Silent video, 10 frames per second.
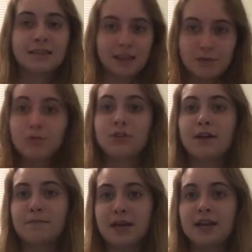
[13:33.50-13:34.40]
They will
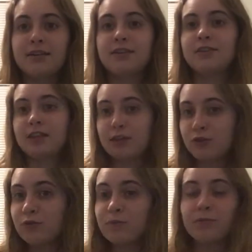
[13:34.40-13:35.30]
come back.
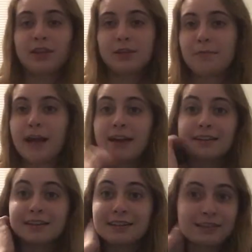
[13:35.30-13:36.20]
You can bring them back,
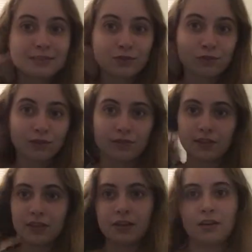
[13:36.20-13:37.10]
sort of
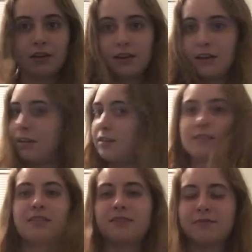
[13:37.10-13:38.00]
thing.
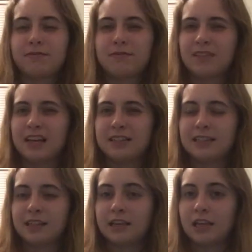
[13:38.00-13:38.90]
And if that's
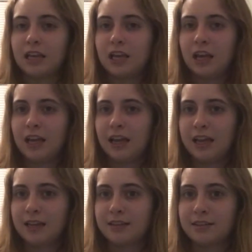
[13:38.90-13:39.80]
the
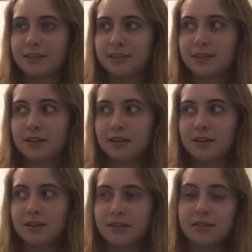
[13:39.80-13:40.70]
case,
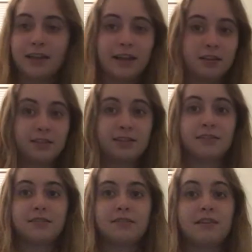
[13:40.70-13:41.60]
then
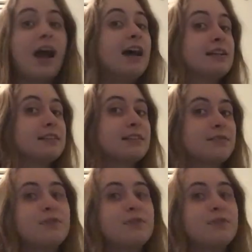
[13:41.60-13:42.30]
Adolin has a